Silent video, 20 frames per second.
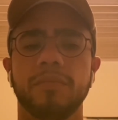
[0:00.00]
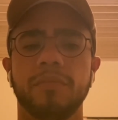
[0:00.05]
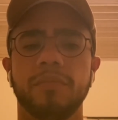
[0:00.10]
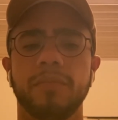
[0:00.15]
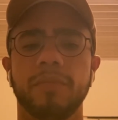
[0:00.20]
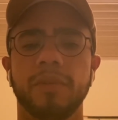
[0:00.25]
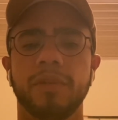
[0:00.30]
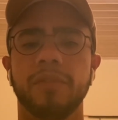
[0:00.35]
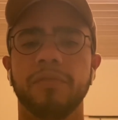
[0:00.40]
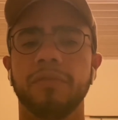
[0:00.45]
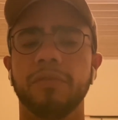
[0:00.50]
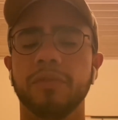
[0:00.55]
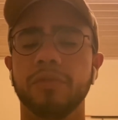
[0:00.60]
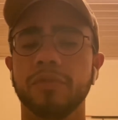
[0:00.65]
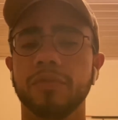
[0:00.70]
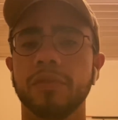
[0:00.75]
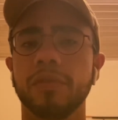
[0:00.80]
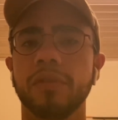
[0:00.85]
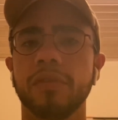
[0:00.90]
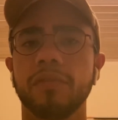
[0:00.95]
But if you
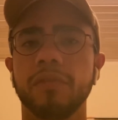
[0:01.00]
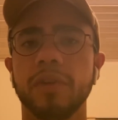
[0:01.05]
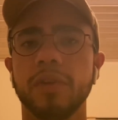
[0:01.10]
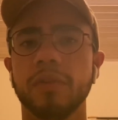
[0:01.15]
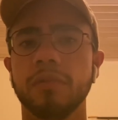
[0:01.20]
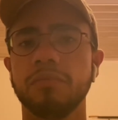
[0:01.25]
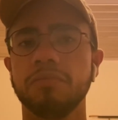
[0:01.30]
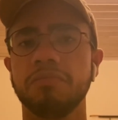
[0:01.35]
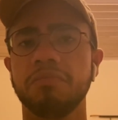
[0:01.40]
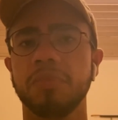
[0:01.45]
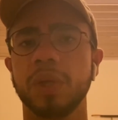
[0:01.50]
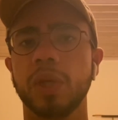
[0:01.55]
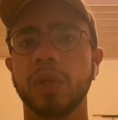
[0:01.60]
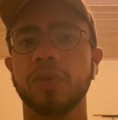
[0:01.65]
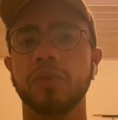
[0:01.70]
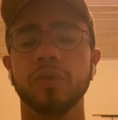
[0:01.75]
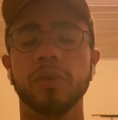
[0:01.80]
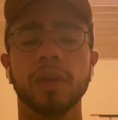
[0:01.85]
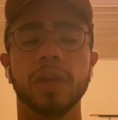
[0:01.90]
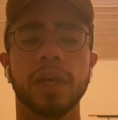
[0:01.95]
enjoyed this video, make
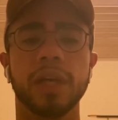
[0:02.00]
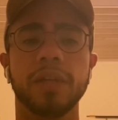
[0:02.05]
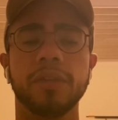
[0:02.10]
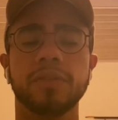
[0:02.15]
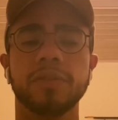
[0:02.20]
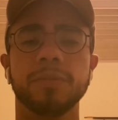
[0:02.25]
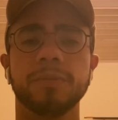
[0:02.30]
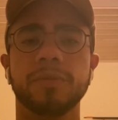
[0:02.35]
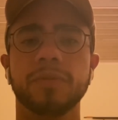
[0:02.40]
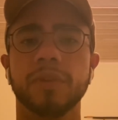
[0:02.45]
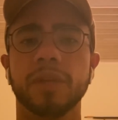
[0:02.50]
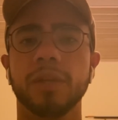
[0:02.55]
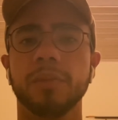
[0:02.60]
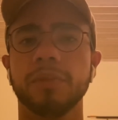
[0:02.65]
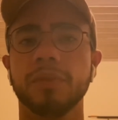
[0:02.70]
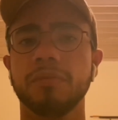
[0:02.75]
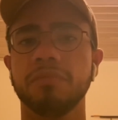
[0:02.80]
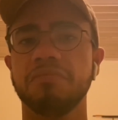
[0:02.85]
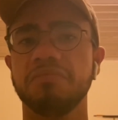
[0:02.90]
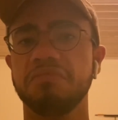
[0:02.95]
sure you like, subscribe,
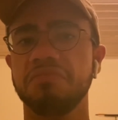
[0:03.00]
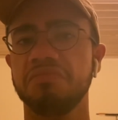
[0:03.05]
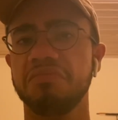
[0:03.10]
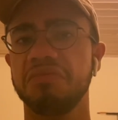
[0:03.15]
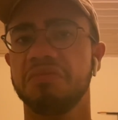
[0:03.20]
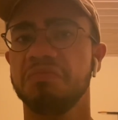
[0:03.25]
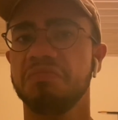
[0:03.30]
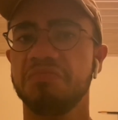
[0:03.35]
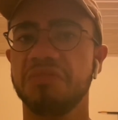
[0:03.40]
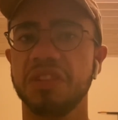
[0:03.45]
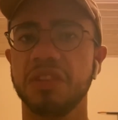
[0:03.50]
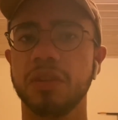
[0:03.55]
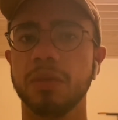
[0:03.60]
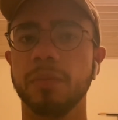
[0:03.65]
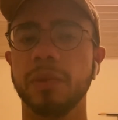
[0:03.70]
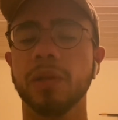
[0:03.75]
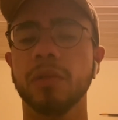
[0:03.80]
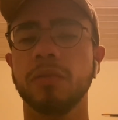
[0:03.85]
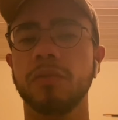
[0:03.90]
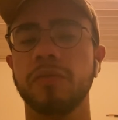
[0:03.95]
and hit the
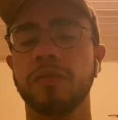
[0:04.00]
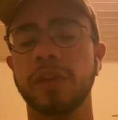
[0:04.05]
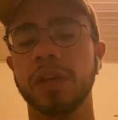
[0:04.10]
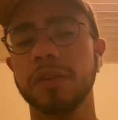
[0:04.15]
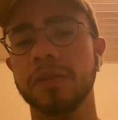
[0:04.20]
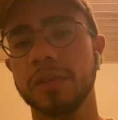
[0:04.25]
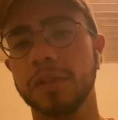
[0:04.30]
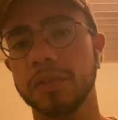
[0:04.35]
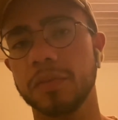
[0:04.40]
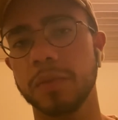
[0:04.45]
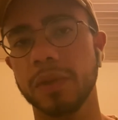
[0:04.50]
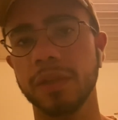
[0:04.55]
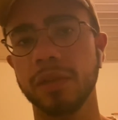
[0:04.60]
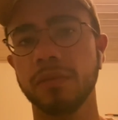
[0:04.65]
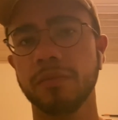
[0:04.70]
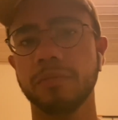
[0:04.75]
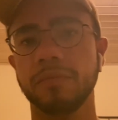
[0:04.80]
bell notification as well.